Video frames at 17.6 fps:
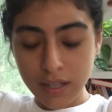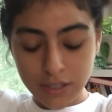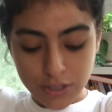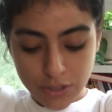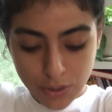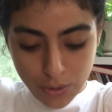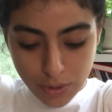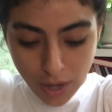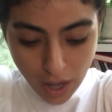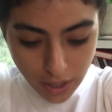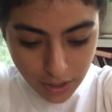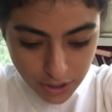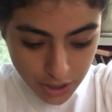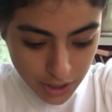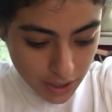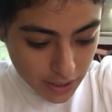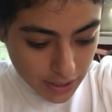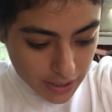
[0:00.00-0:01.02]
So
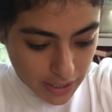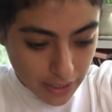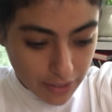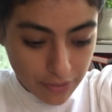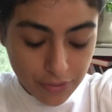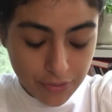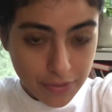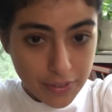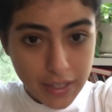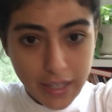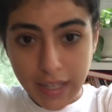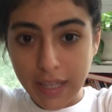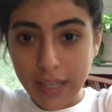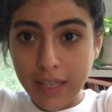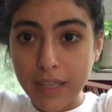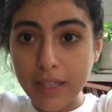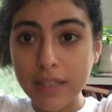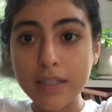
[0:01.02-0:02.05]
Collagen Natif
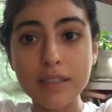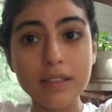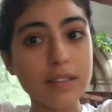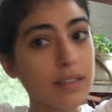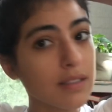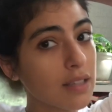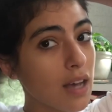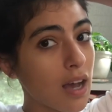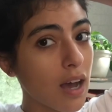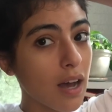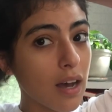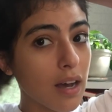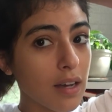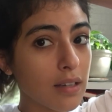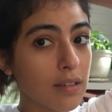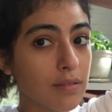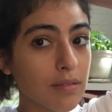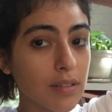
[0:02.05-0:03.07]
is
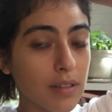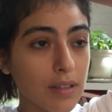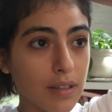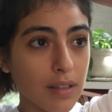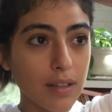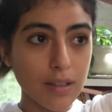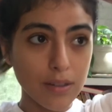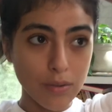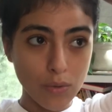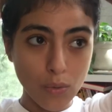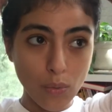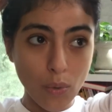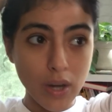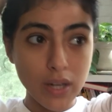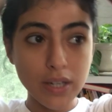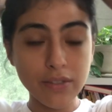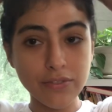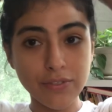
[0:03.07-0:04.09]

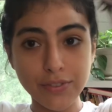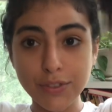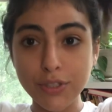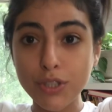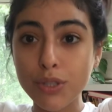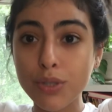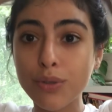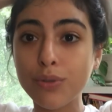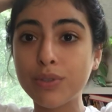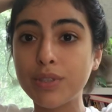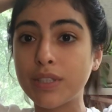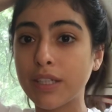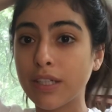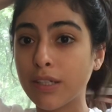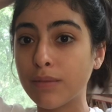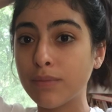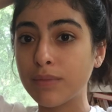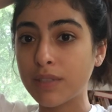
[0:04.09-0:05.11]
one of two
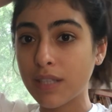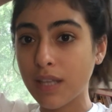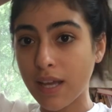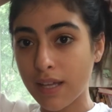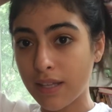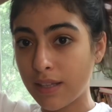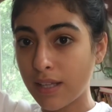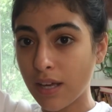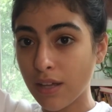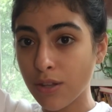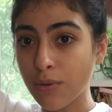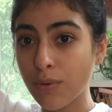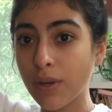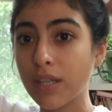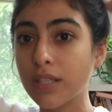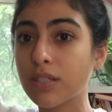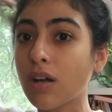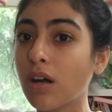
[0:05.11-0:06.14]
serums, and the other
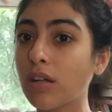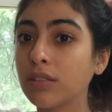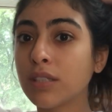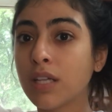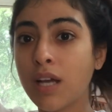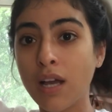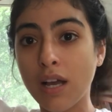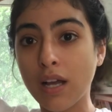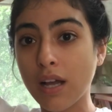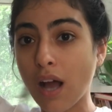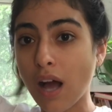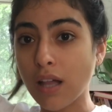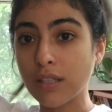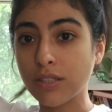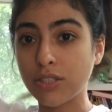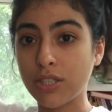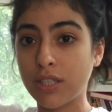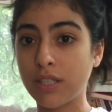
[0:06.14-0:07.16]
one is called
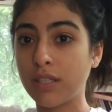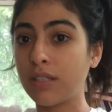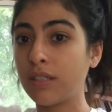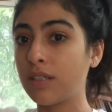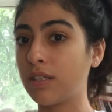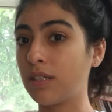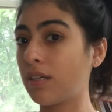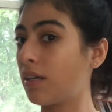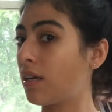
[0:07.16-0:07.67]
Collagen